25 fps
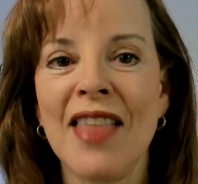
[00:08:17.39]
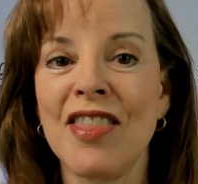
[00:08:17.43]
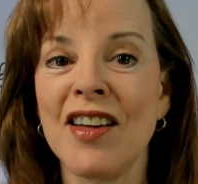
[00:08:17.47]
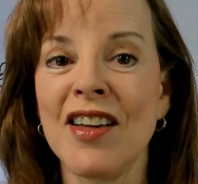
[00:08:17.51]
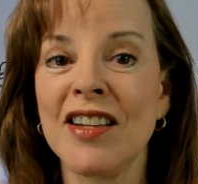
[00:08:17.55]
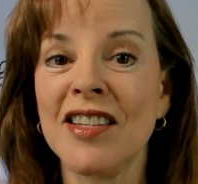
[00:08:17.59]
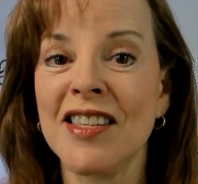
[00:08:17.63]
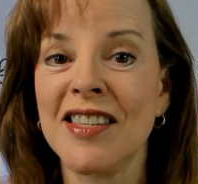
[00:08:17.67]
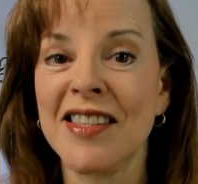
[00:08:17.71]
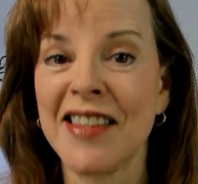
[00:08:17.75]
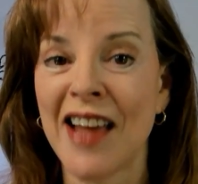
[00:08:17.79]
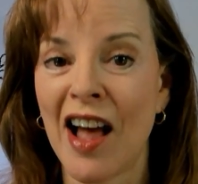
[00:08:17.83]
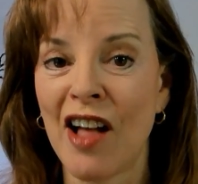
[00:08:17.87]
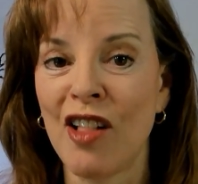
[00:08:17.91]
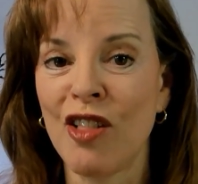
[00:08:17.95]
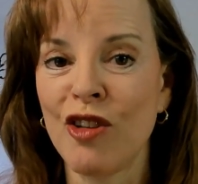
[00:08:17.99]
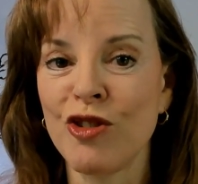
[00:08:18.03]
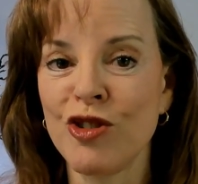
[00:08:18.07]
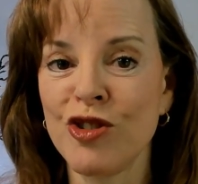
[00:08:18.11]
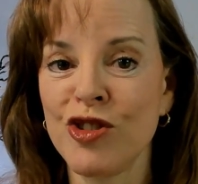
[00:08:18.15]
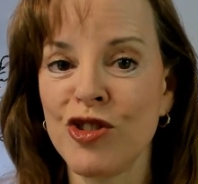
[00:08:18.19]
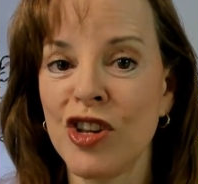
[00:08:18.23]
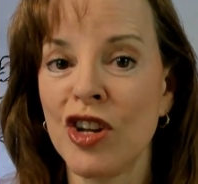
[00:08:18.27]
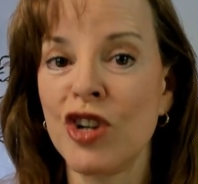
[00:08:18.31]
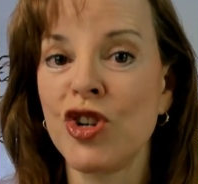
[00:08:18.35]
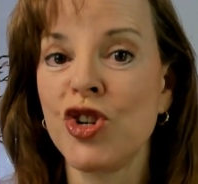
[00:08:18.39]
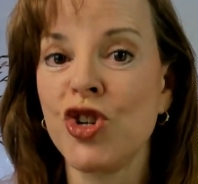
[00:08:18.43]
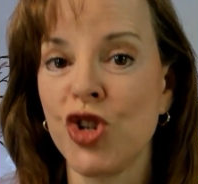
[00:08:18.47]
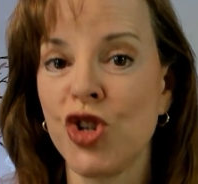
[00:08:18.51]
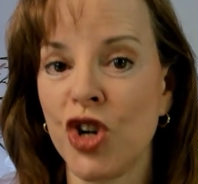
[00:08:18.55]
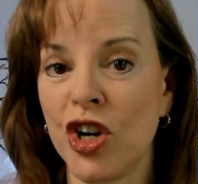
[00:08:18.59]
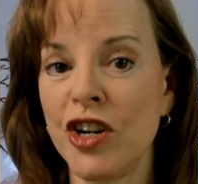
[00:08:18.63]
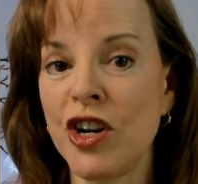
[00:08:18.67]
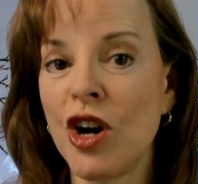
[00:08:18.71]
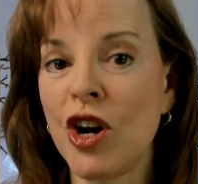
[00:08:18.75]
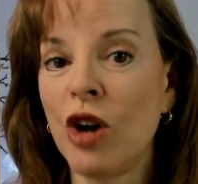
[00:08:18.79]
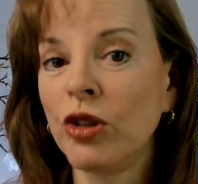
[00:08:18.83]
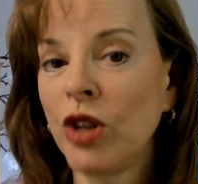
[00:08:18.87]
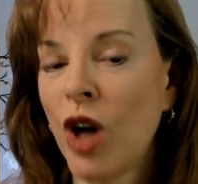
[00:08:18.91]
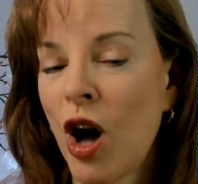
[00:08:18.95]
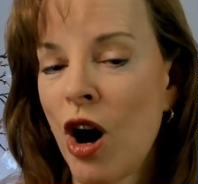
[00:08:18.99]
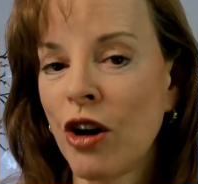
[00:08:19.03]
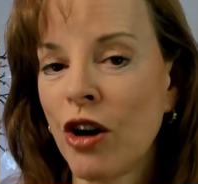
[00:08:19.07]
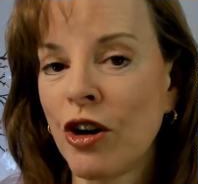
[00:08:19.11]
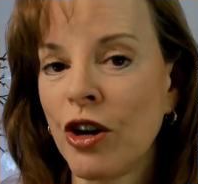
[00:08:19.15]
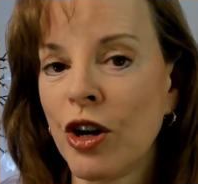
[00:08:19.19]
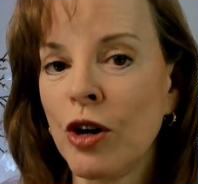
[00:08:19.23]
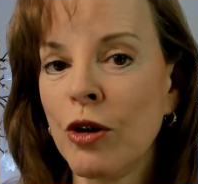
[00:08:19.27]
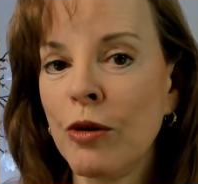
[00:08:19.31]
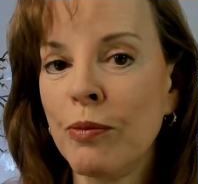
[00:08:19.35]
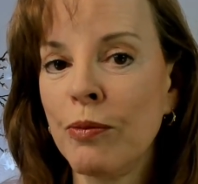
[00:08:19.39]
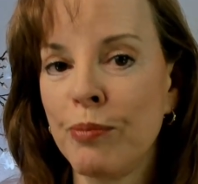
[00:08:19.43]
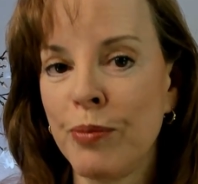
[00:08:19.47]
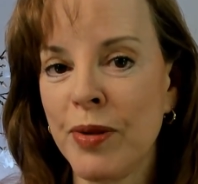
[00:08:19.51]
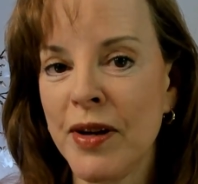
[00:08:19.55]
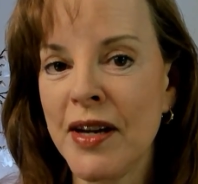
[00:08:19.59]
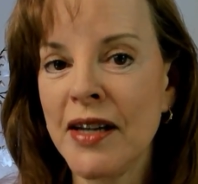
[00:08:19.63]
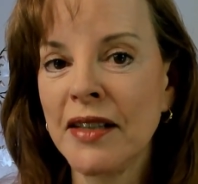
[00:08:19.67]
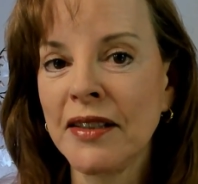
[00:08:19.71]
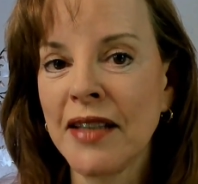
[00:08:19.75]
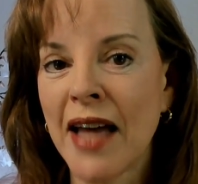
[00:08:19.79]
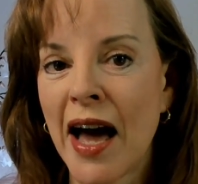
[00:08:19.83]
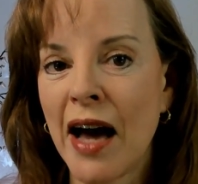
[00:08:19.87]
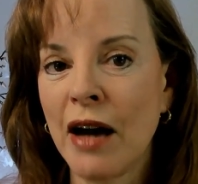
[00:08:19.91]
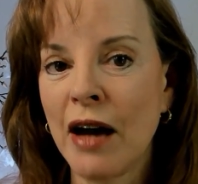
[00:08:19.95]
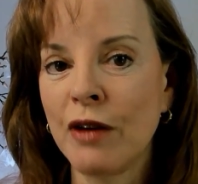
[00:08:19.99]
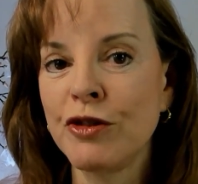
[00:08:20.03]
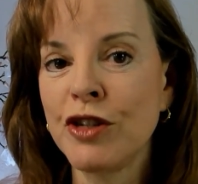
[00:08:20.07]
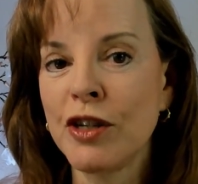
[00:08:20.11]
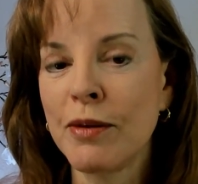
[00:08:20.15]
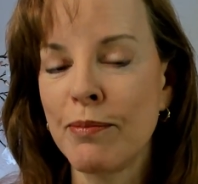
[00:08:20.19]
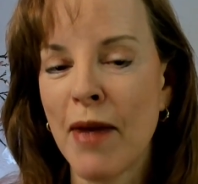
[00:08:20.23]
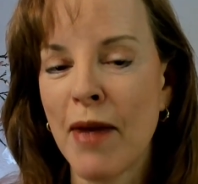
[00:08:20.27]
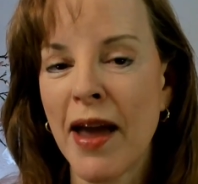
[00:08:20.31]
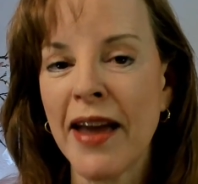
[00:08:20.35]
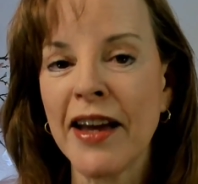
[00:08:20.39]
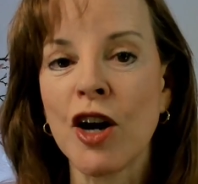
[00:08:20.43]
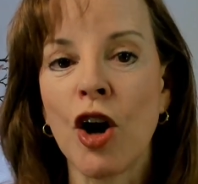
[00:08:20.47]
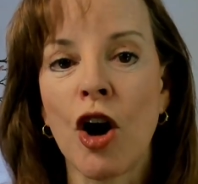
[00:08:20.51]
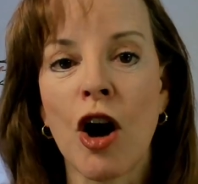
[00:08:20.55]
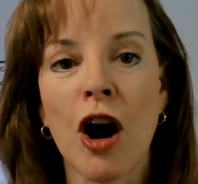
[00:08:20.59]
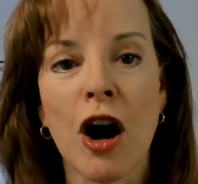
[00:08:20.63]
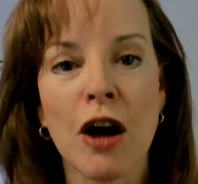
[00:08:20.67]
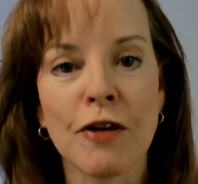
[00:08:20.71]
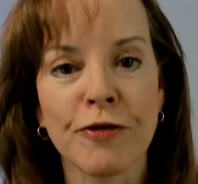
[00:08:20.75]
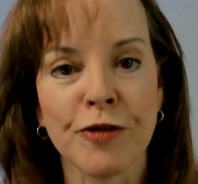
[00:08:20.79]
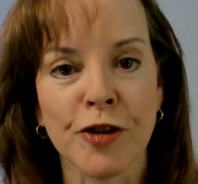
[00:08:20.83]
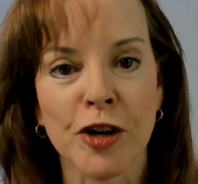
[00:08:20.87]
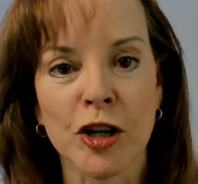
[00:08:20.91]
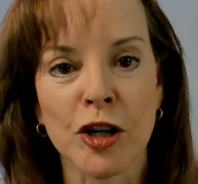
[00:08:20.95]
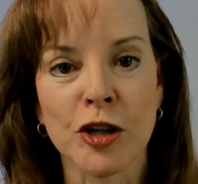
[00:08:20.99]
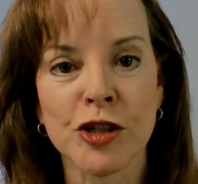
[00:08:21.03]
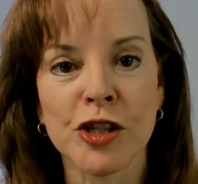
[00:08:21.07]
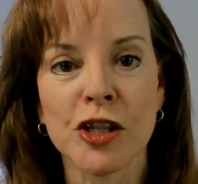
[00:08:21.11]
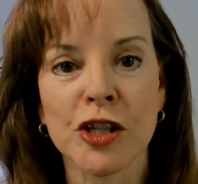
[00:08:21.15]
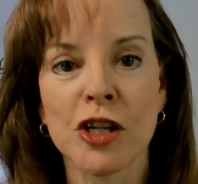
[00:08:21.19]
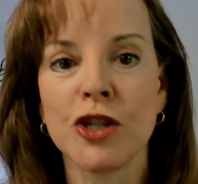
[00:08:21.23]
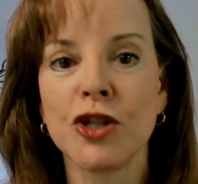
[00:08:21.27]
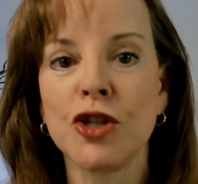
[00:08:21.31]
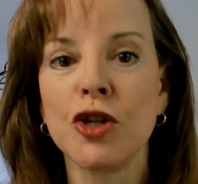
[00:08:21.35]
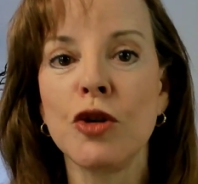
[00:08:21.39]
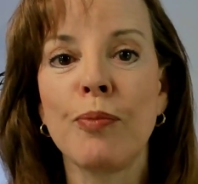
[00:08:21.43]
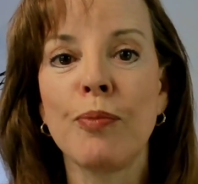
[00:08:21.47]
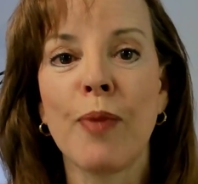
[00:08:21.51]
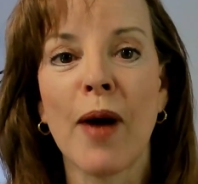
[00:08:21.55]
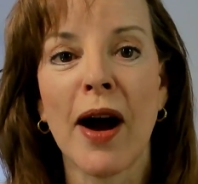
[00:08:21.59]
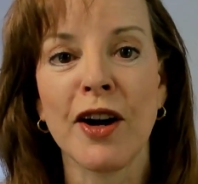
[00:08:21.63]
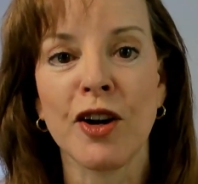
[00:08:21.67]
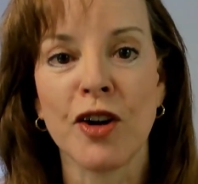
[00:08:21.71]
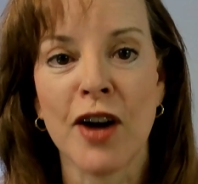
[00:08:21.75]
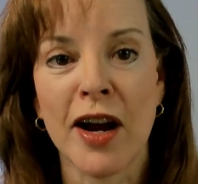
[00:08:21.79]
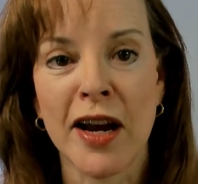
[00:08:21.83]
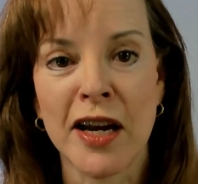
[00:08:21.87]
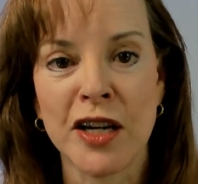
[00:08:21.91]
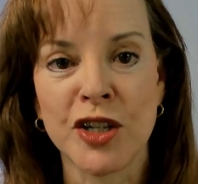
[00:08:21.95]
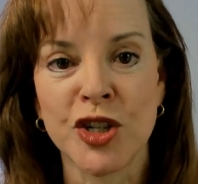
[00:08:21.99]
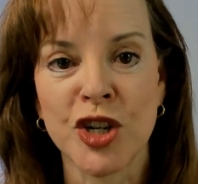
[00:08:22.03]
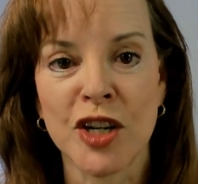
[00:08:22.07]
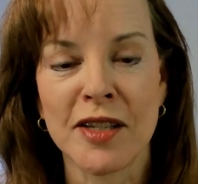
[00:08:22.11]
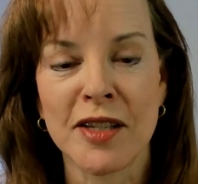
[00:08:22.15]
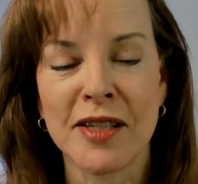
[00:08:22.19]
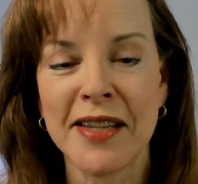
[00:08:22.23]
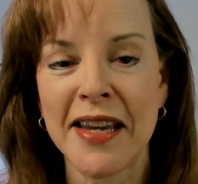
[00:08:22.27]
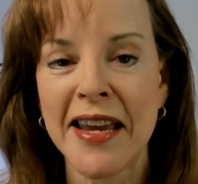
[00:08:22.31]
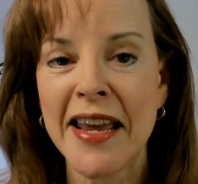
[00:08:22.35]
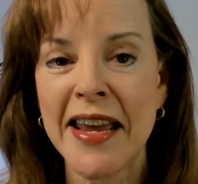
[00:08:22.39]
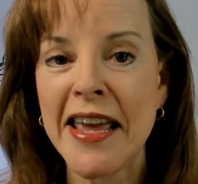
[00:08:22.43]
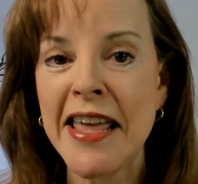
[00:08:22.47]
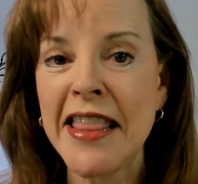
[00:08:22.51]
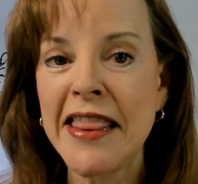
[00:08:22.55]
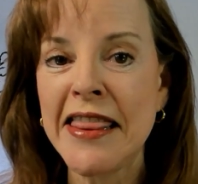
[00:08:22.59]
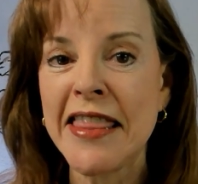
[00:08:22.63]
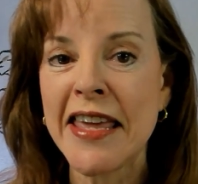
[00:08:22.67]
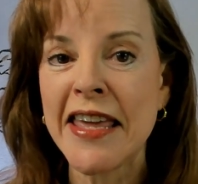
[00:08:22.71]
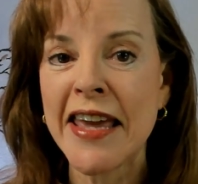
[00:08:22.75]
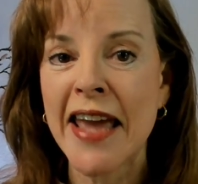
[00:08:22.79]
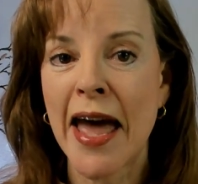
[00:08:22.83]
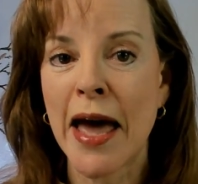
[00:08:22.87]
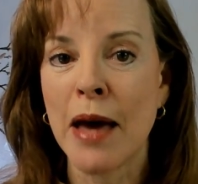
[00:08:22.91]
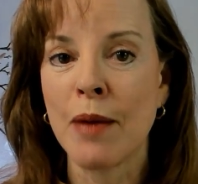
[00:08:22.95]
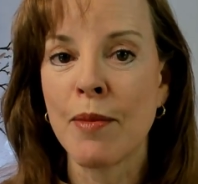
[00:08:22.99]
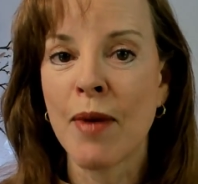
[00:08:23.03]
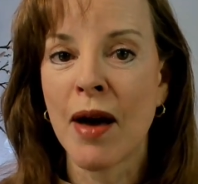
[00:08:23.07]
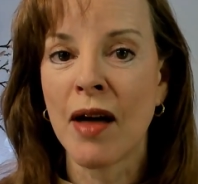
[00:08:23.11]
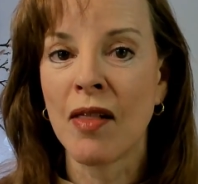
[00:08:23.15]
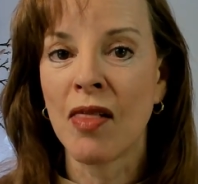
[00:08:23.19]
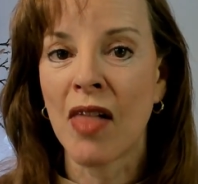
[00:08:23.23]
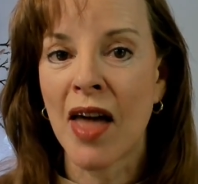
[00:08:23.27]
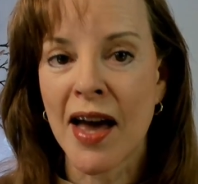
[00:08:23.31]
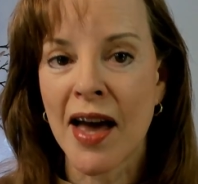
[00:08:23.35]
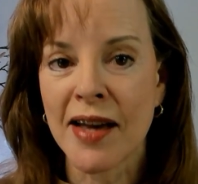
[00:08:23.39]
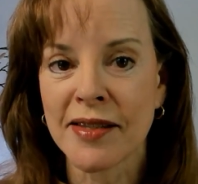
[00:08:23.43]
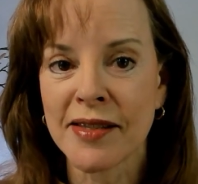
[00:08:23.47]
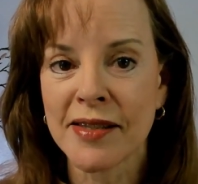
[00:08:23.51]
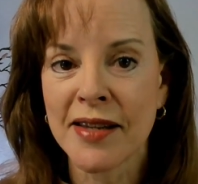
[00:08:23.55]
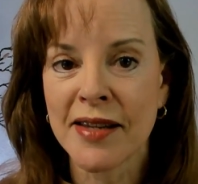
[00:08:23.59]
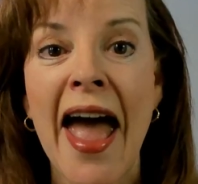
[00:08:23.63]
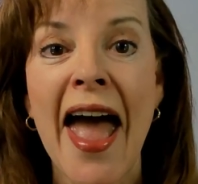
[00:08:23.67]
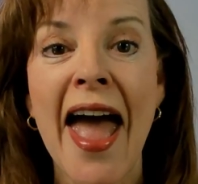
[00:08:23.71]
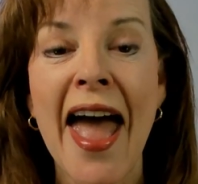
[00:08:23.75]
that sellers should no longer be allowed to make offers to buyer agents in the MLS.